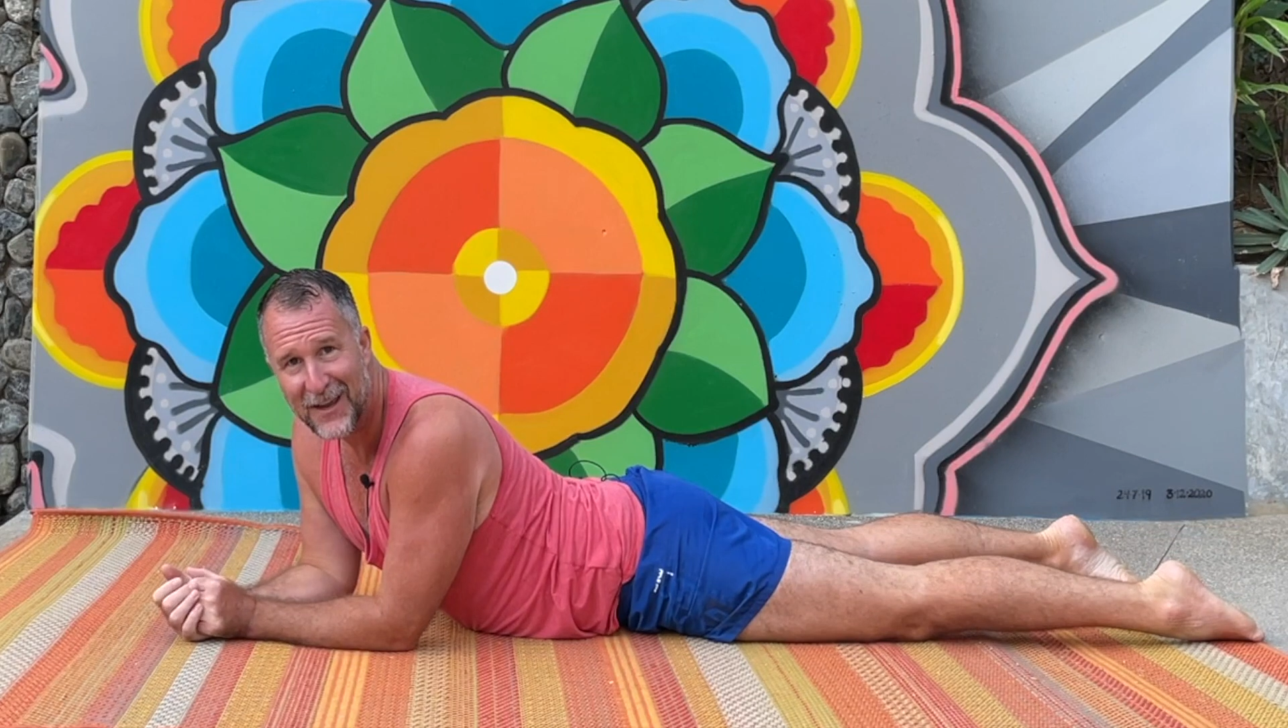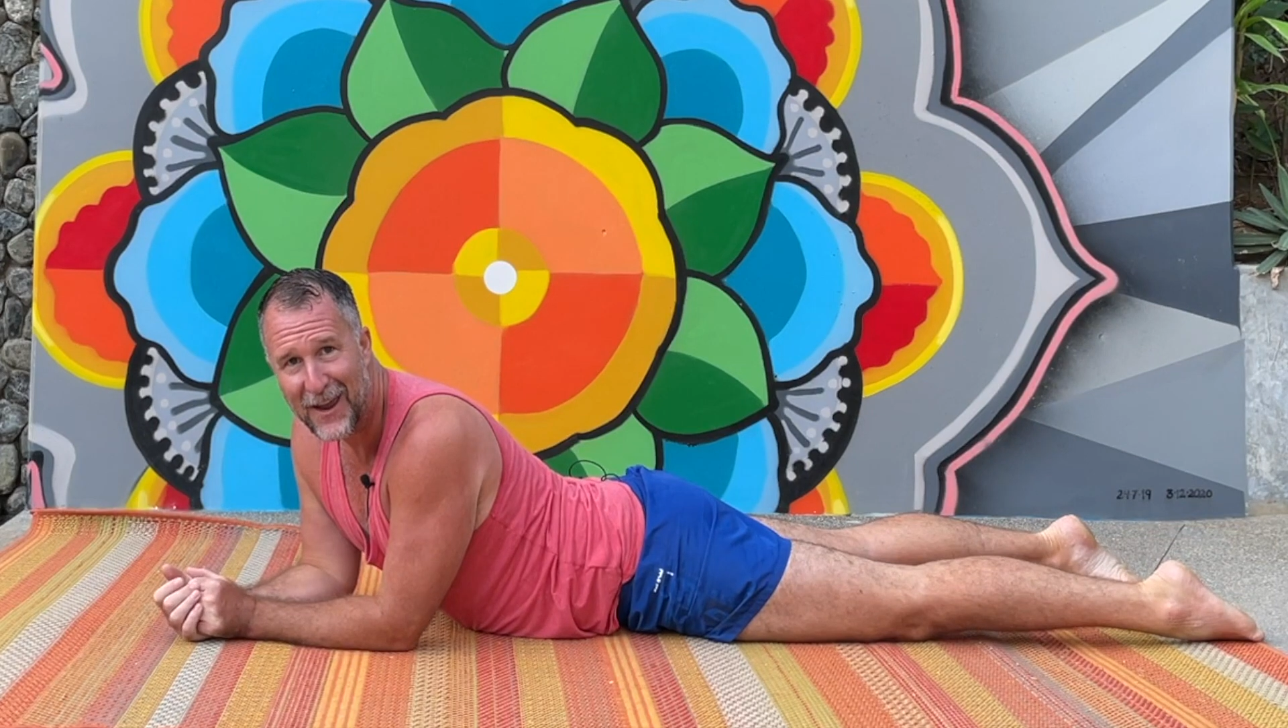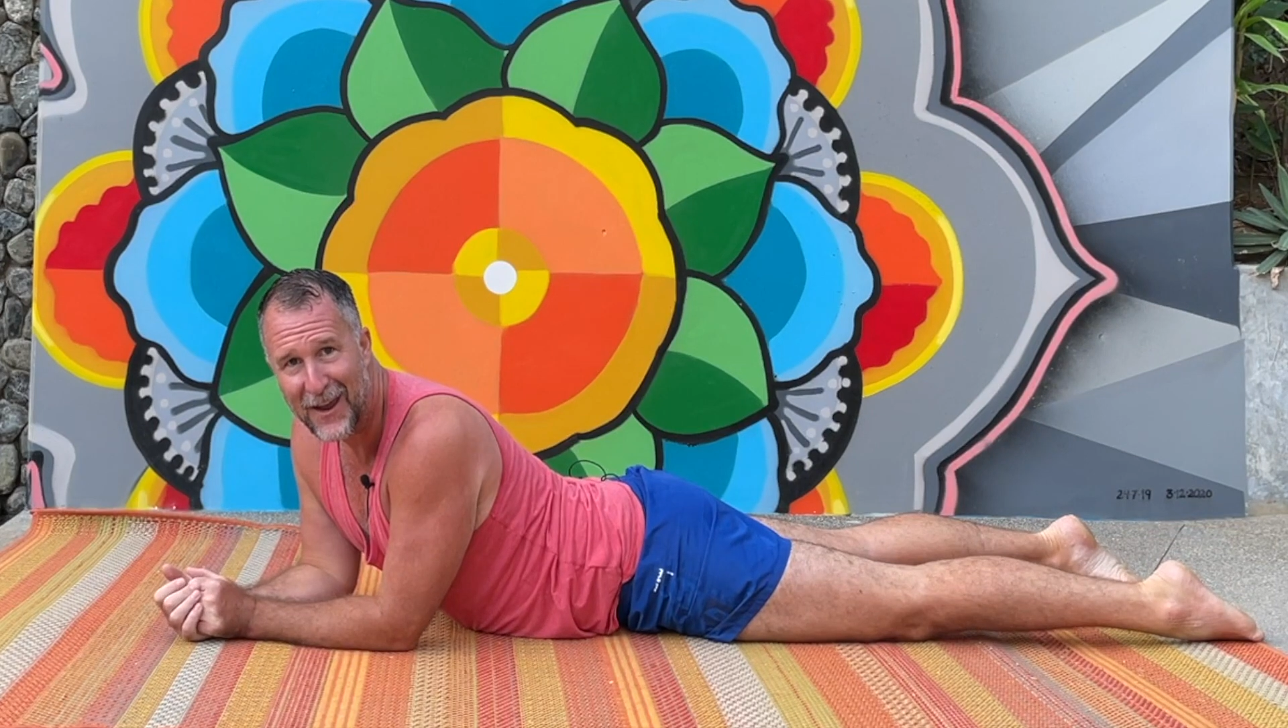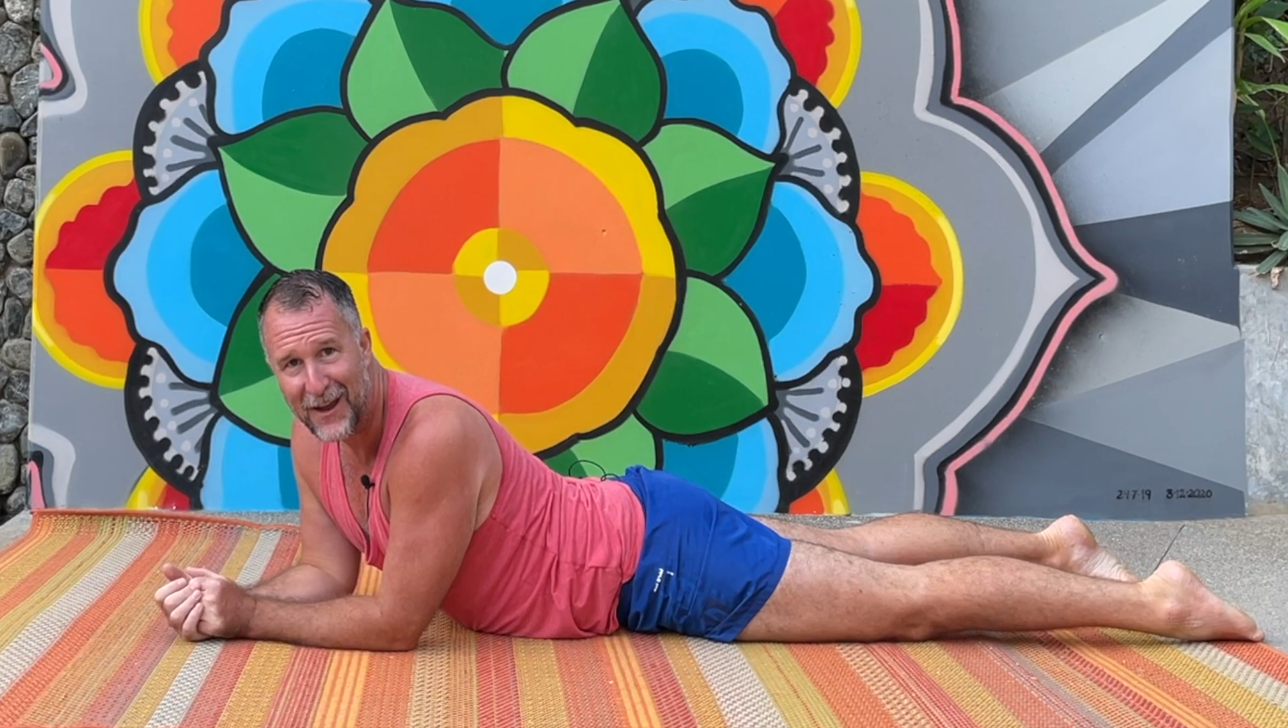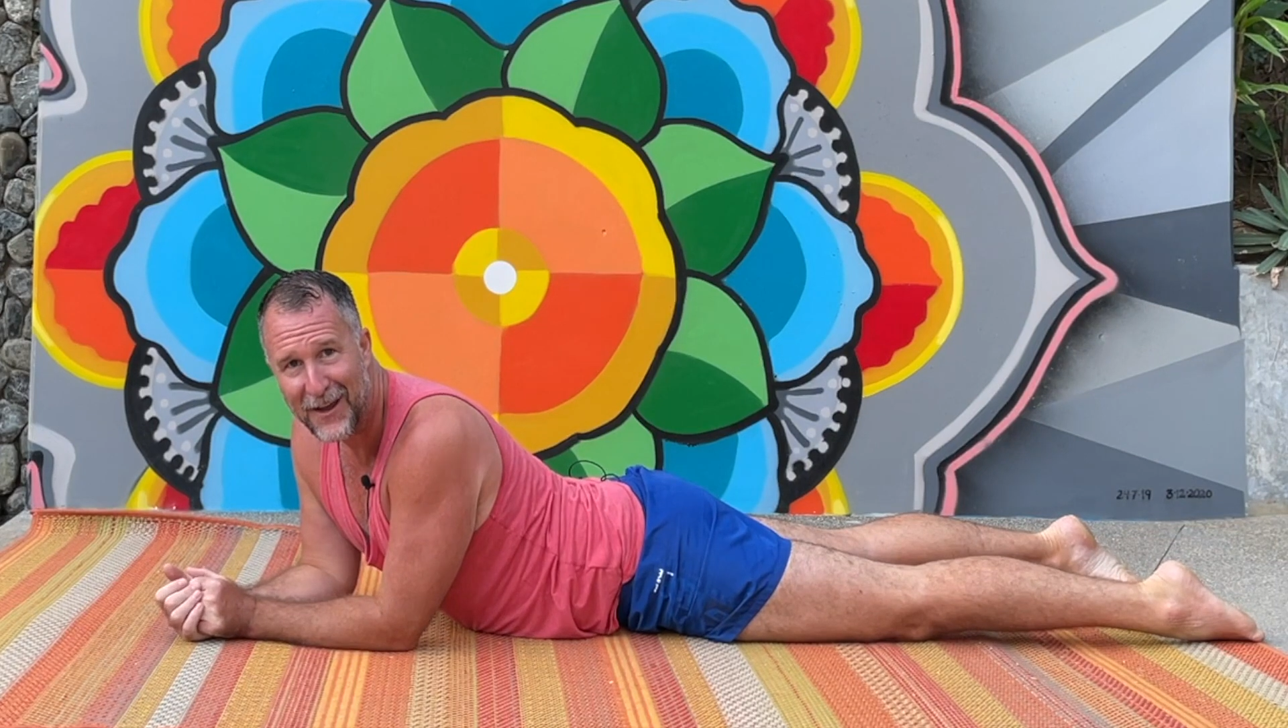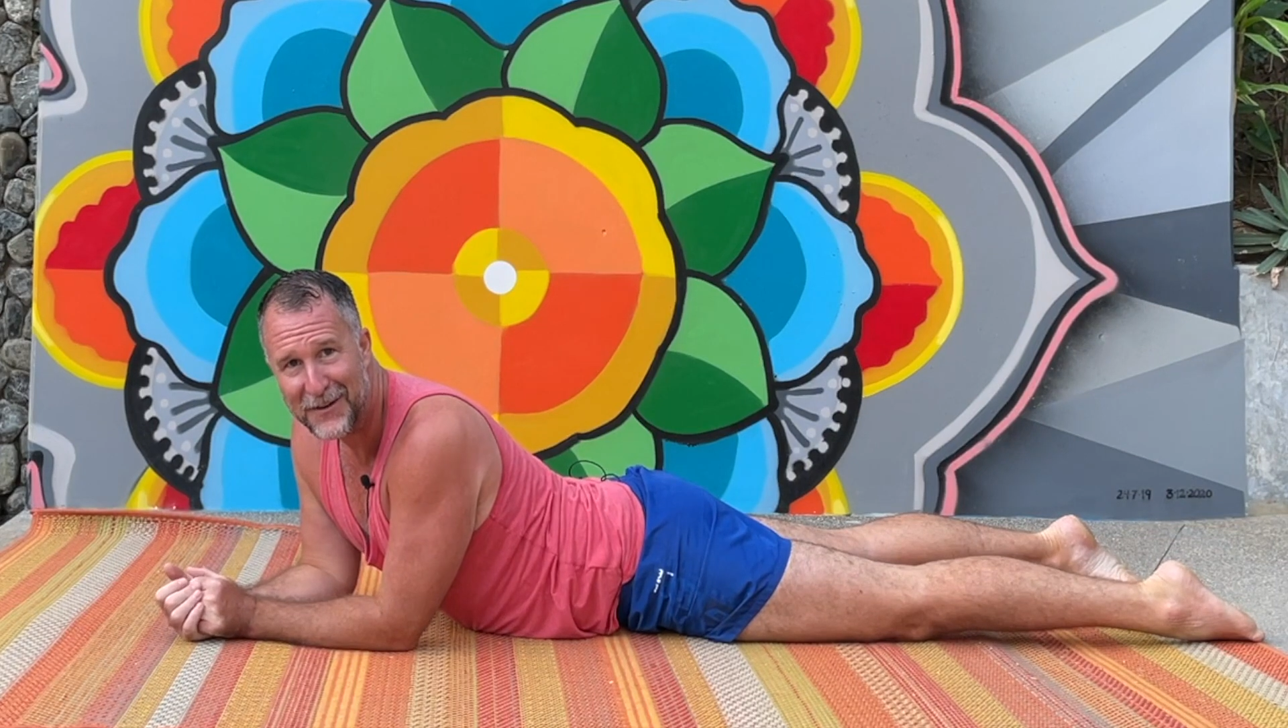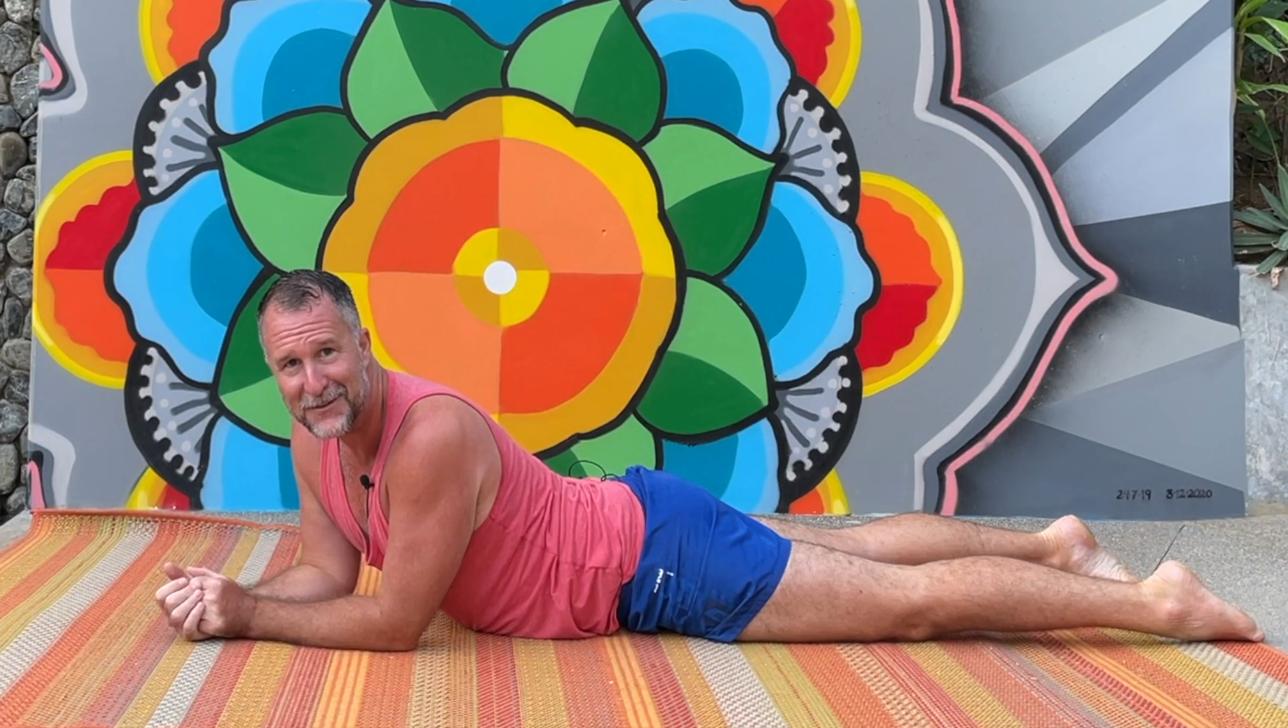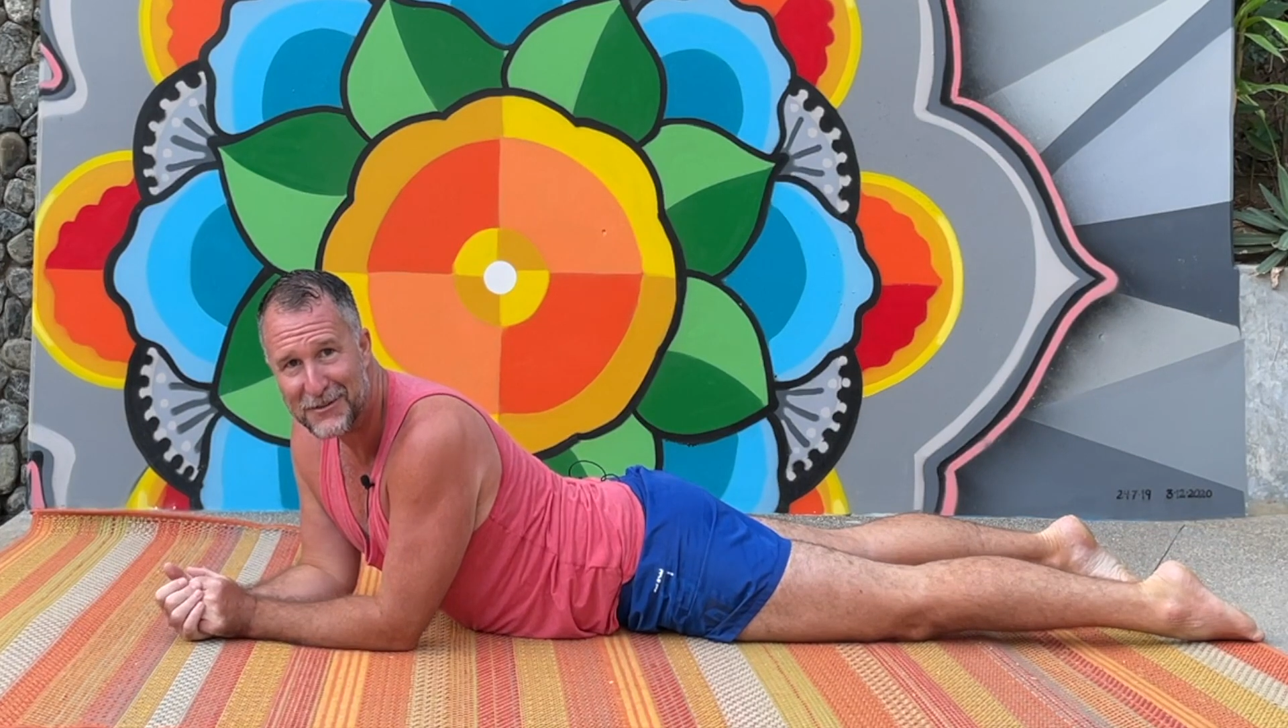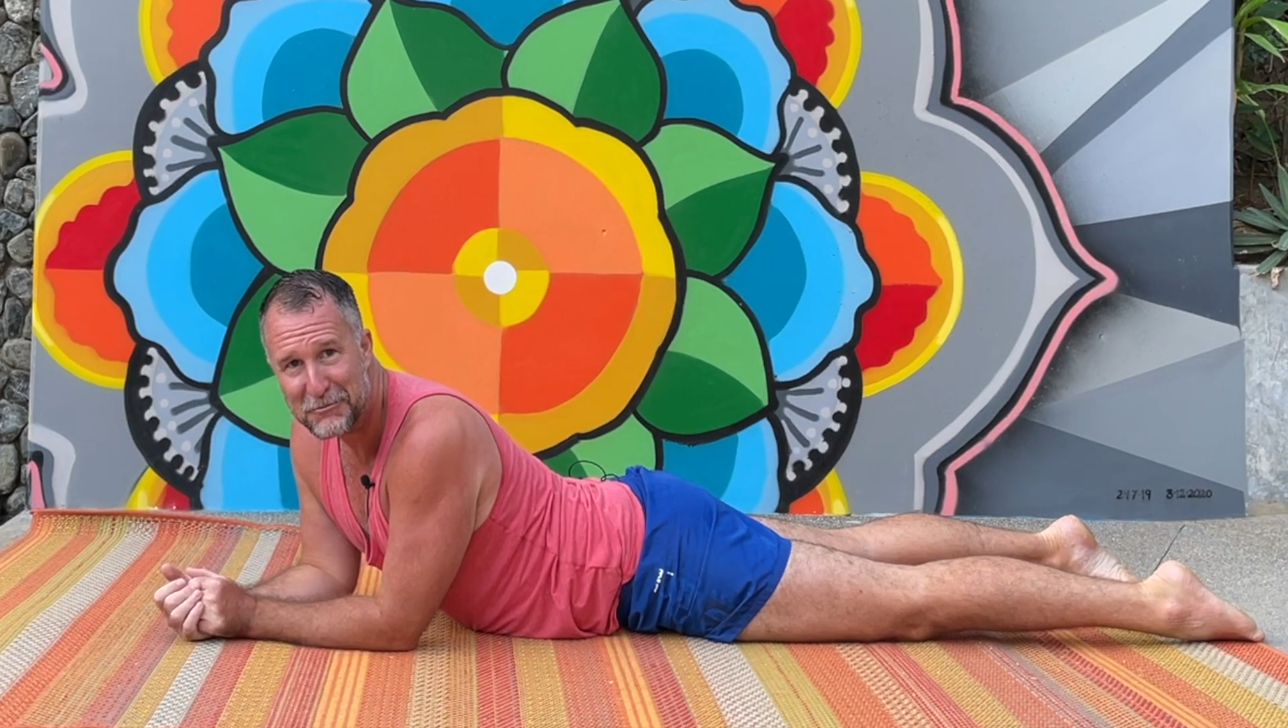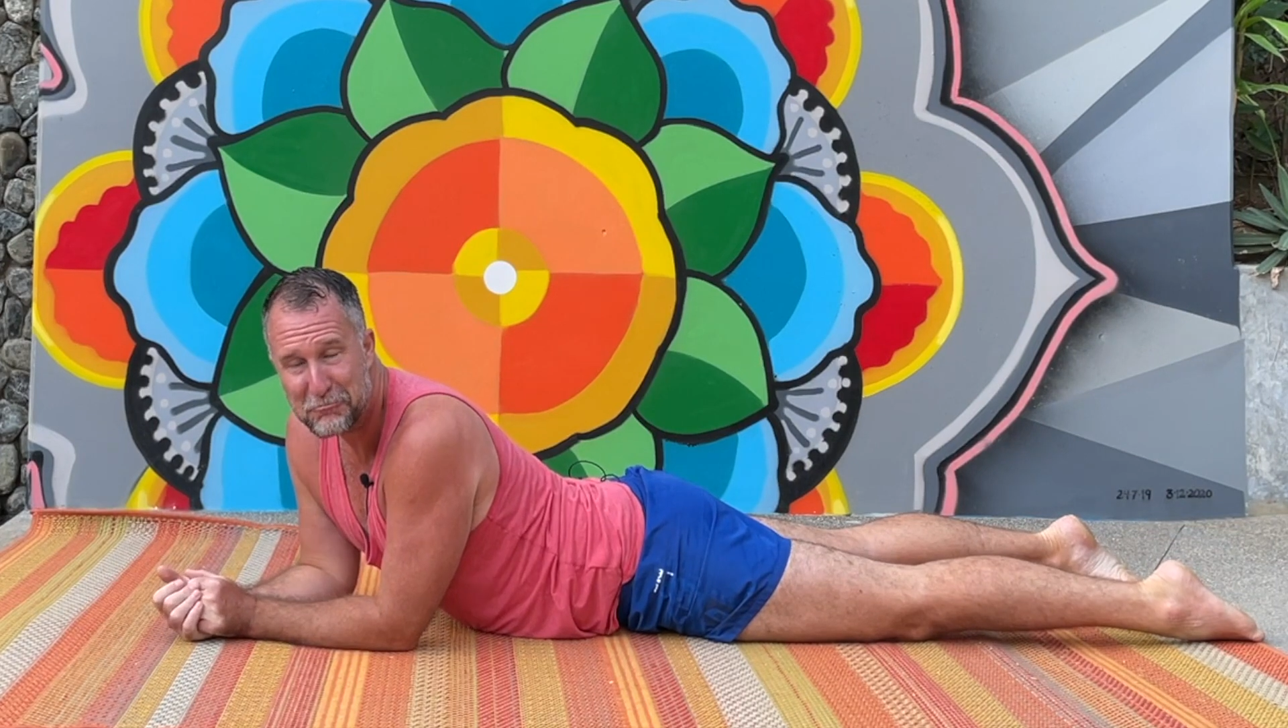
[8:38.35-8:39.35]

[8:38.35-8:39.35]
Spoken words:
and